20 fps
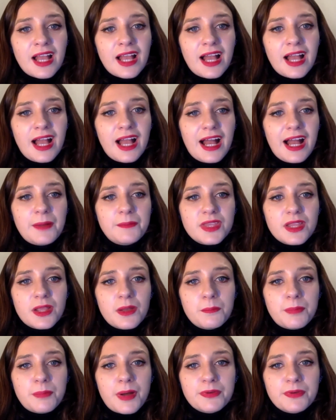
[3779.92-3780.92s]

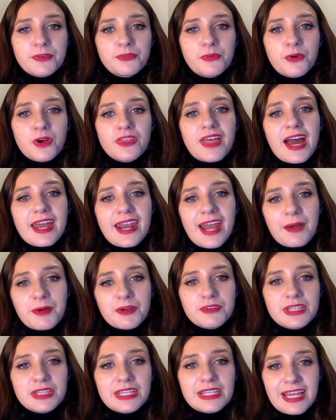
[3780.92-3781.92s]
But before that, I would
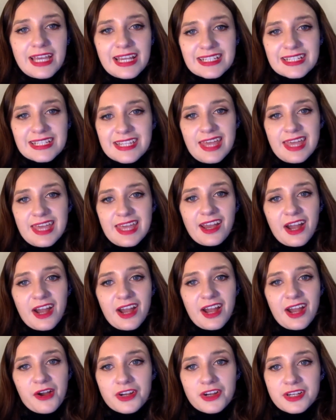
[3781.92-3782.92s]
really like to thank
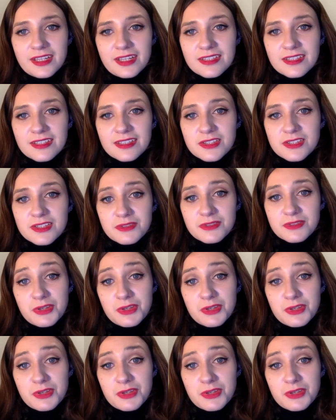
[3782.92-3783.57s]
our audience, so